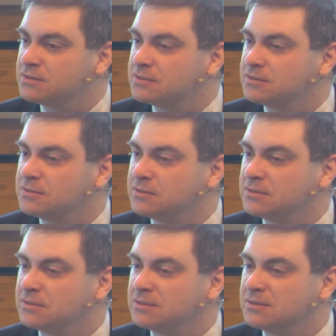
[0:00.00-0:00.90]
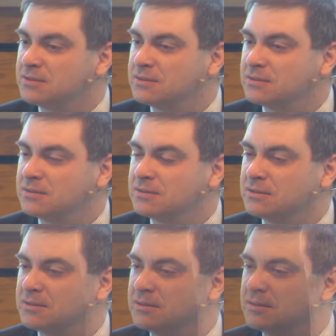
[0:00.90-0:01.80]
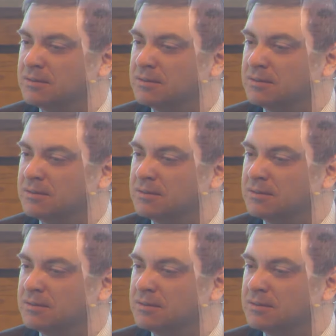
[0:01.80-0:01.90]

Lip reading: [no speech]